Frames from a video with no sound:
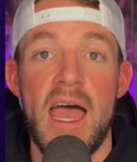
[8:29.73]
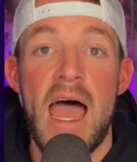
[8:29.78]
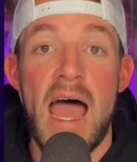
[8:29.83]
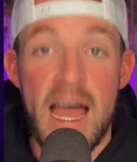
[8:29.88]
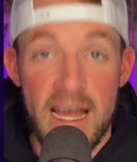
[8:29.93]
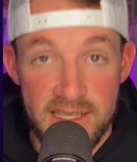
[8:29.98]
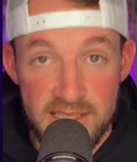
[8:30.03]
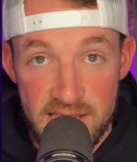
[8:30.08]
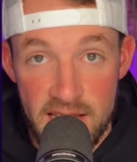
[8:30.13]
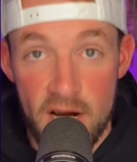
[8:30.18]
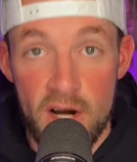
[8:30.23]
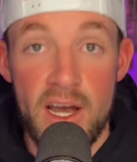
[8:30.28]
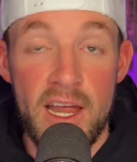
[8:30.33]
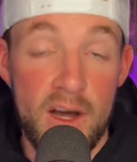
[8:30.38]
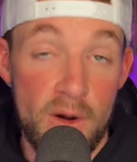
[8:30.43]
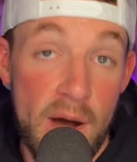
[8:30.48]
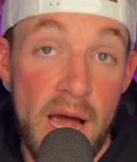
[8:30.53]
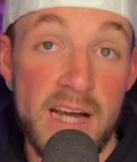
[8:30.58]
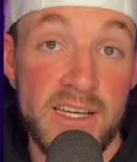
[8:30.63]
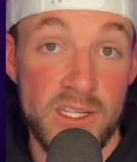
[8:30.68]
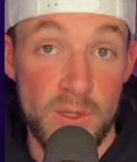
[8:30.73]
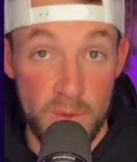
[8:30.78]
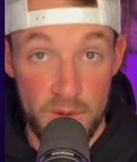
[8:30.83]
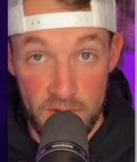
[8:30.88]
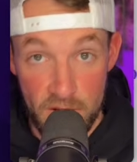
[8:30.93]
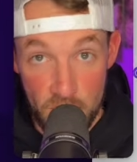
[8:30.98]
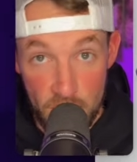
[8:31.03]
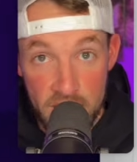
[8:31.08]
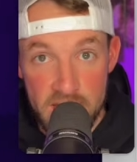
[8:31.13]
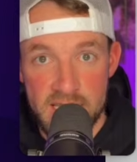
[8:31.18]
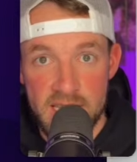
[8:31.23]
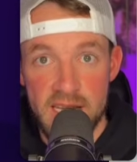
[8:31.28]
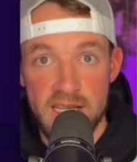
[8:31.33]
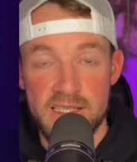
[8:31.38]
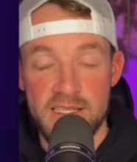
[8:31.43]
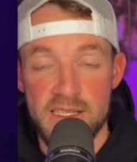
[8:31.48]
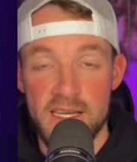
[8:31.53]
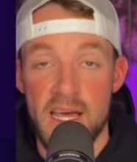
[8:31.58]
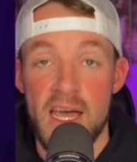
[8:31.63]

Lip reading: as they are interacting with your business.